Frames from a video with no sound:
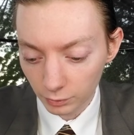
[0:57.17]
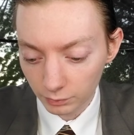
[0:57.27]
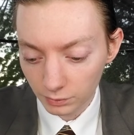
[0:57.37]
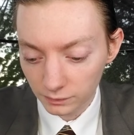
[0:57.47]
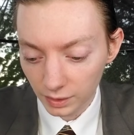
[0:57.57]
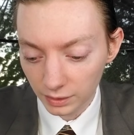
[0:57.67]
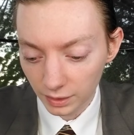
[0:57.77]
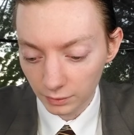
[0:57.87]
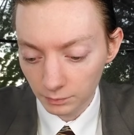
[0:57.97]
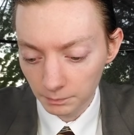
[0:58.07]
We'll find
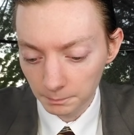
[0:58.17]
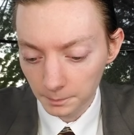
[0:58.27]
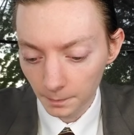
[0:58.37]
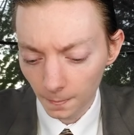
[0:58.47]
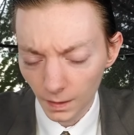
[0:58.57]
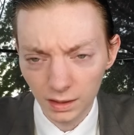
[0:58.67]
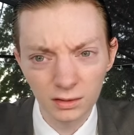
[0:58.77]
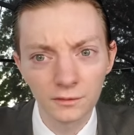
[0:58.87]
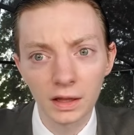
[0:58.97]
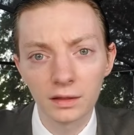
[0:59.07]
out. I don't
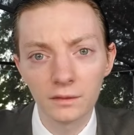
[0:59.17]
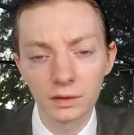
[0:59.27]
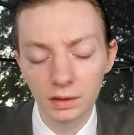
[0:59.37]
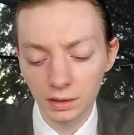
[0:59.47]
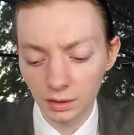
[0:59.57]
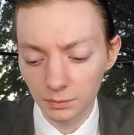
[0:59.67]
know if that's even the